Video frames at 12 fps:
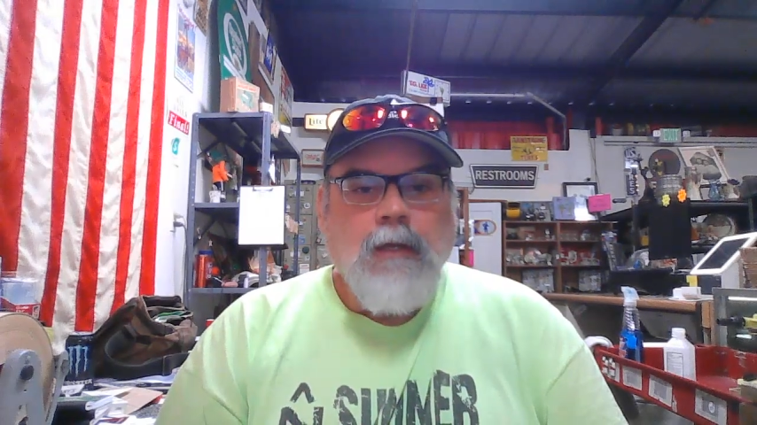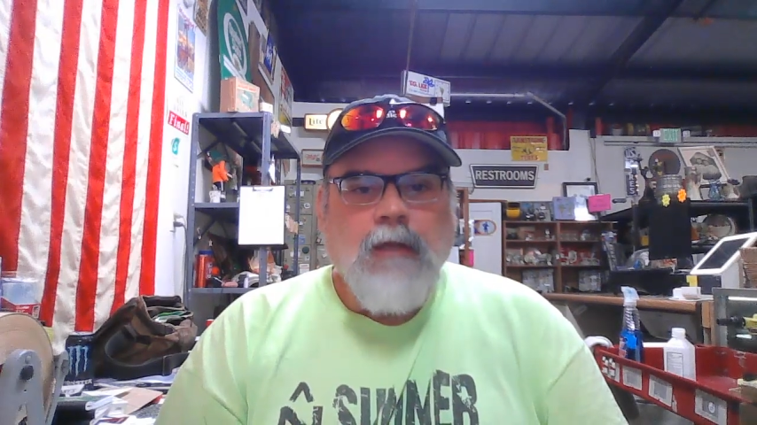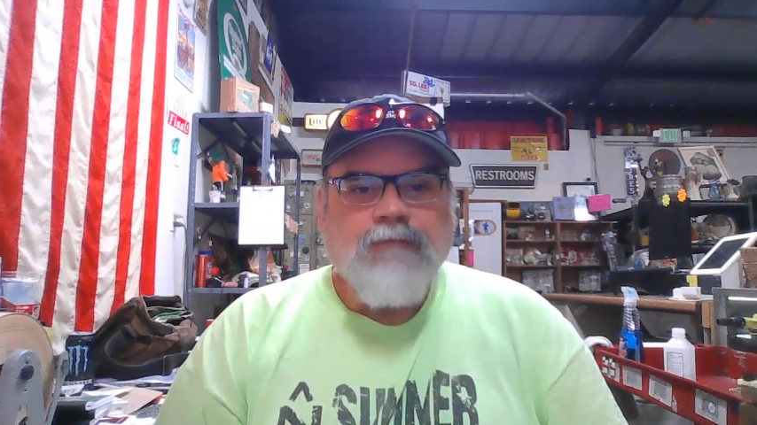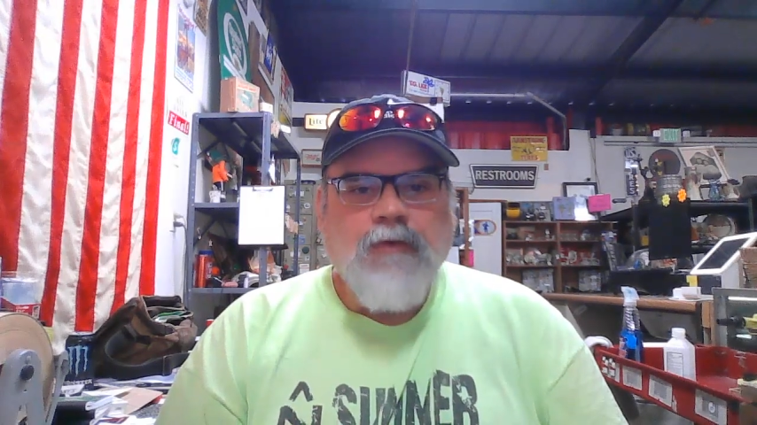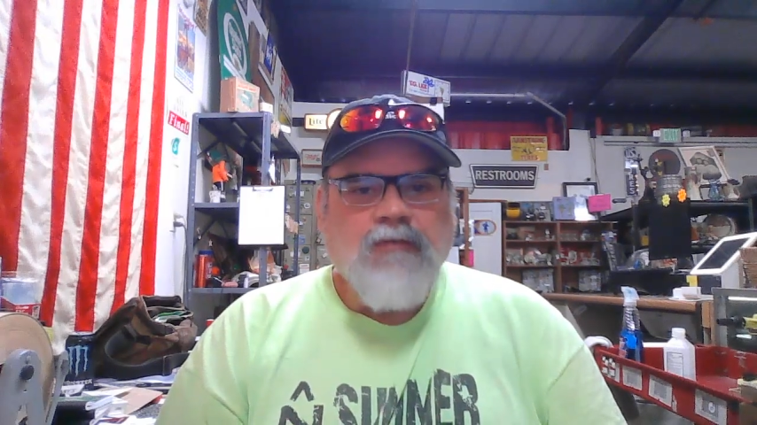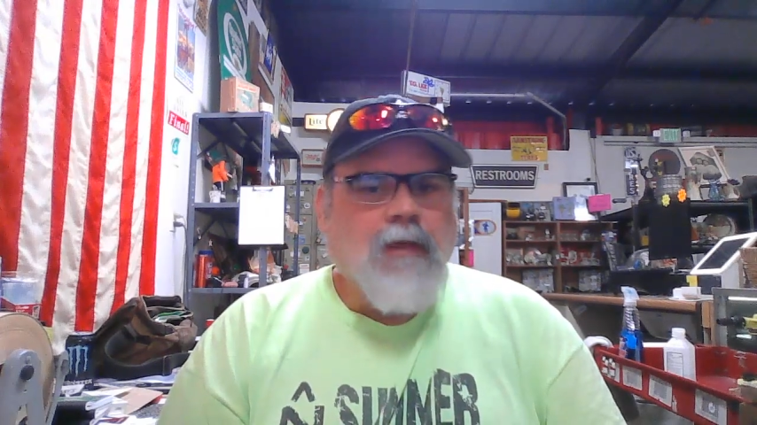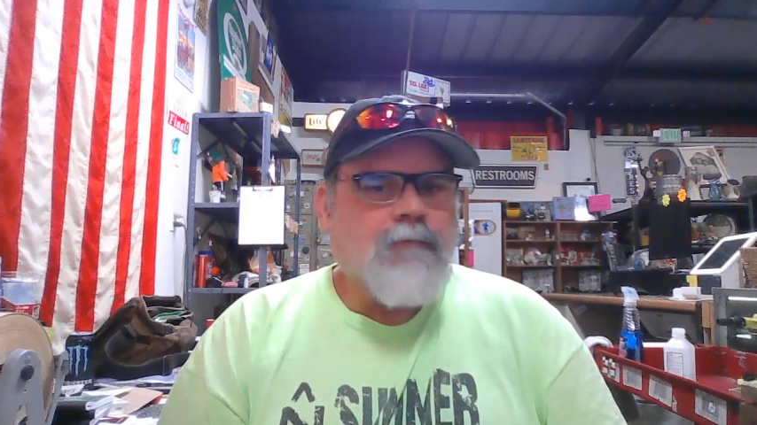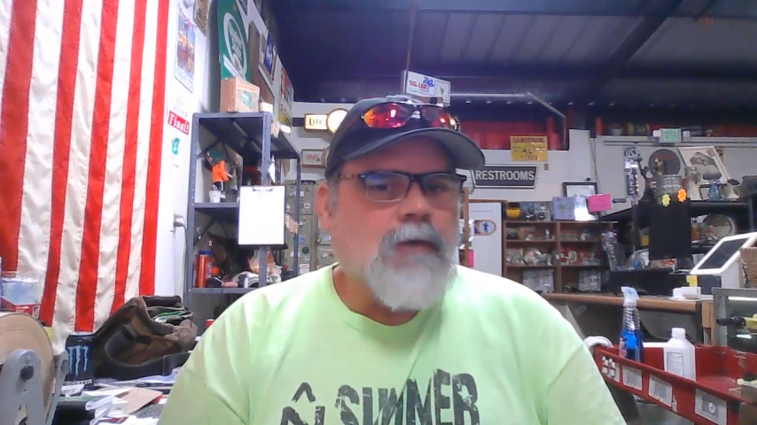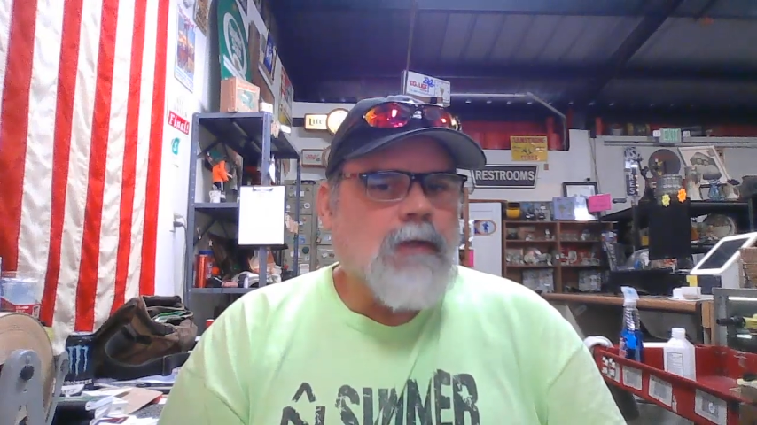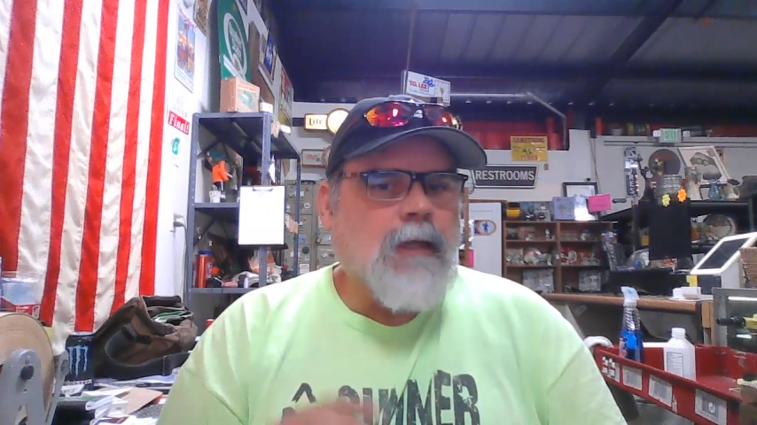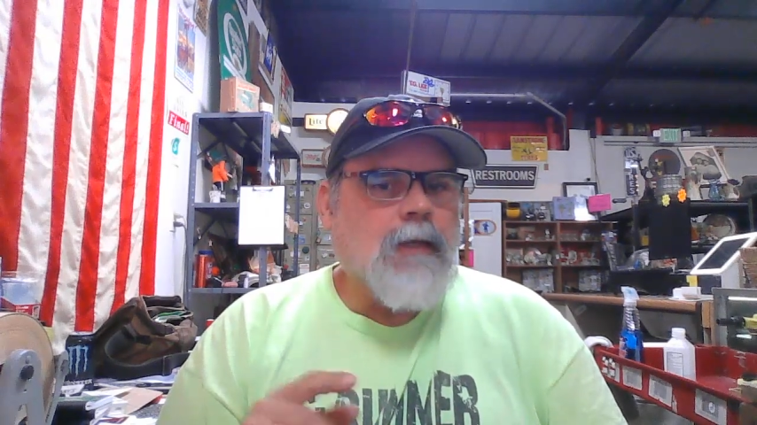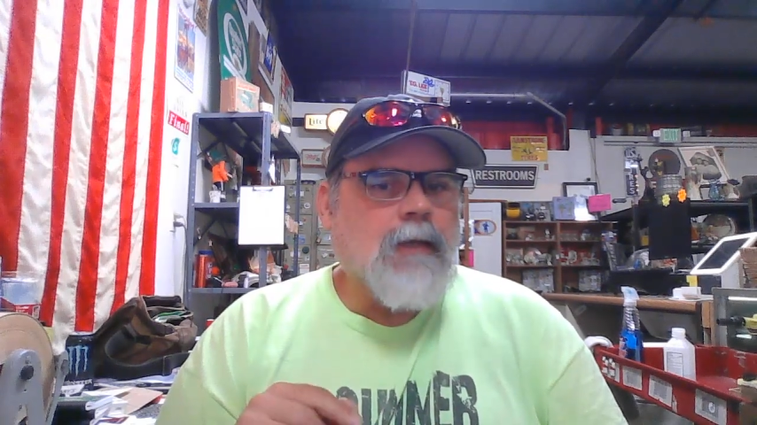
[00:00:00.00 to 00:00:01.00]
If there's
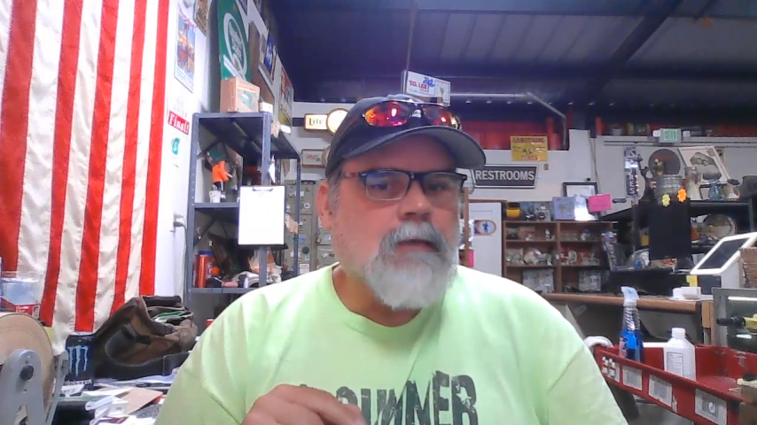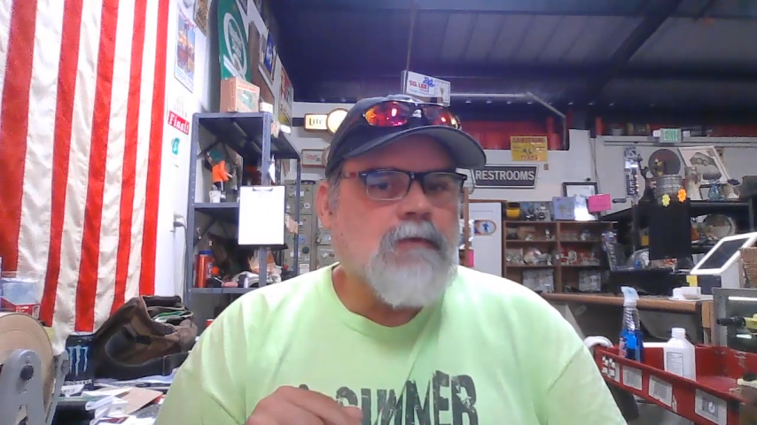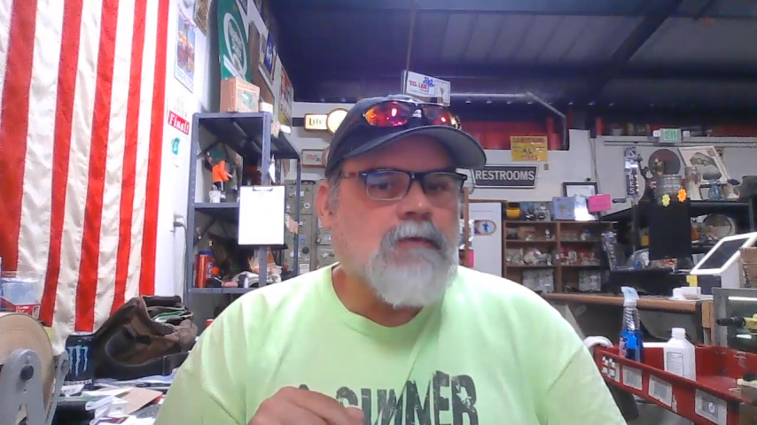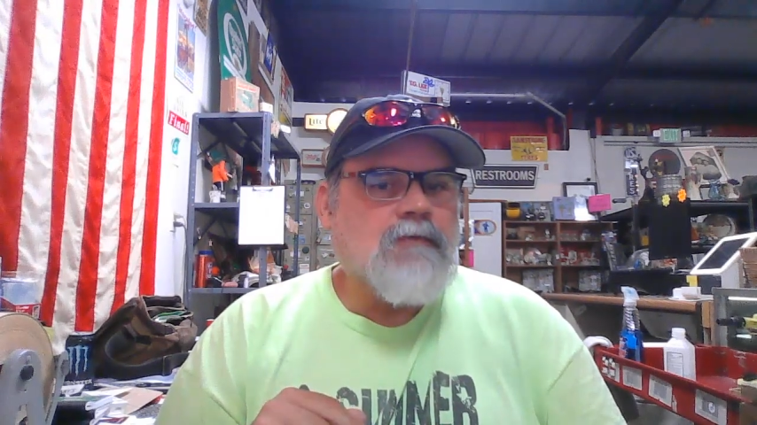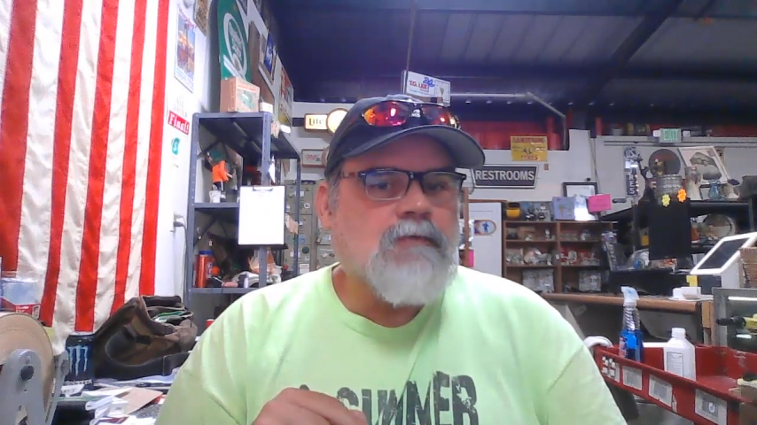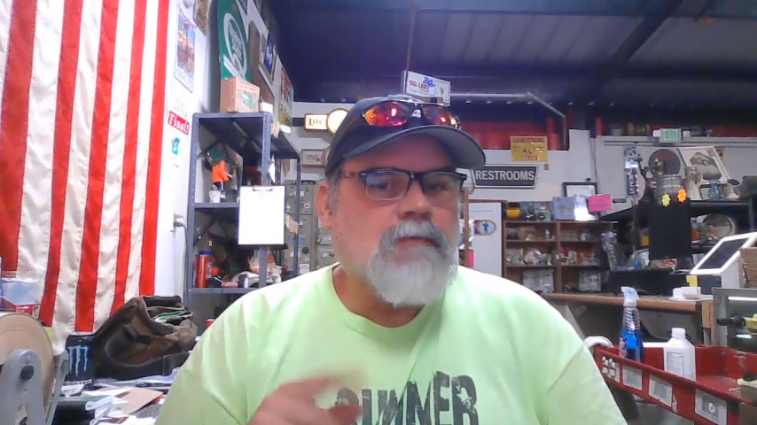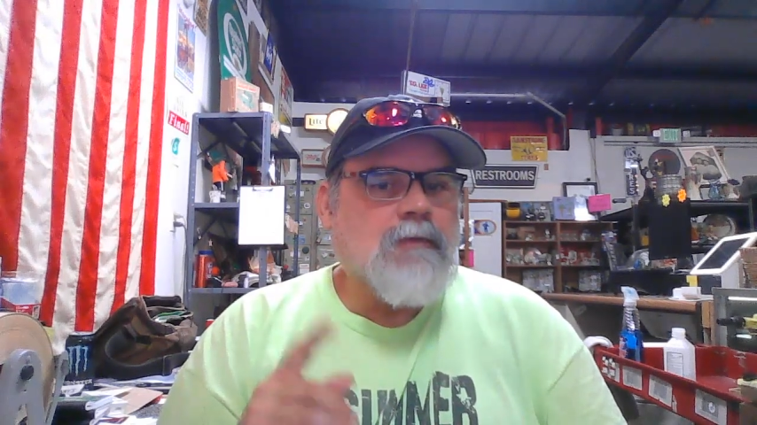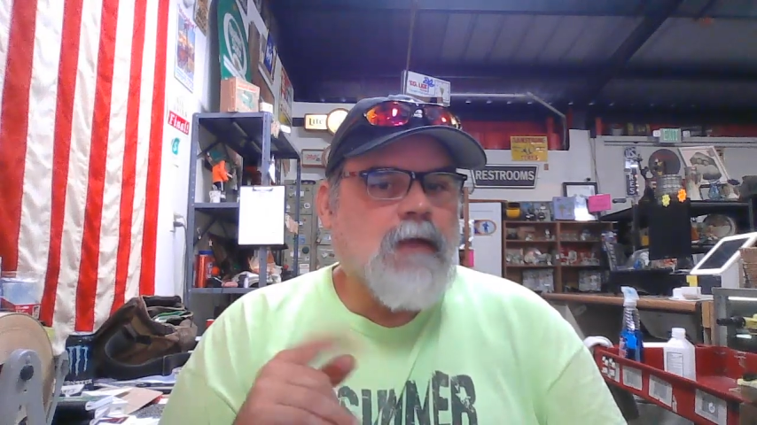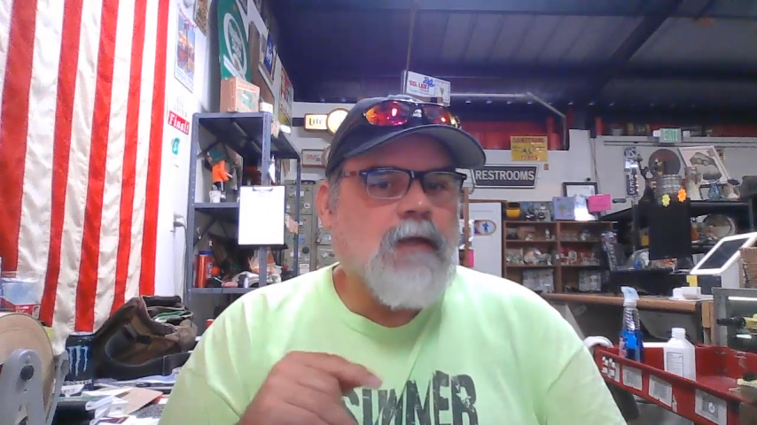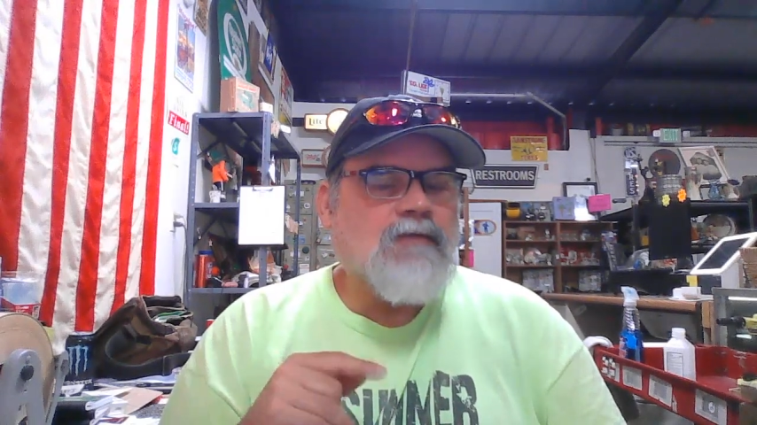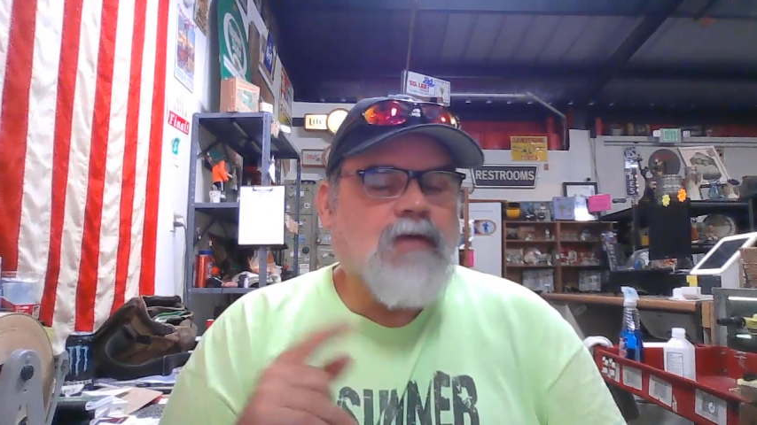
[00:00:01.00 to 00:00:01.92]
ever like a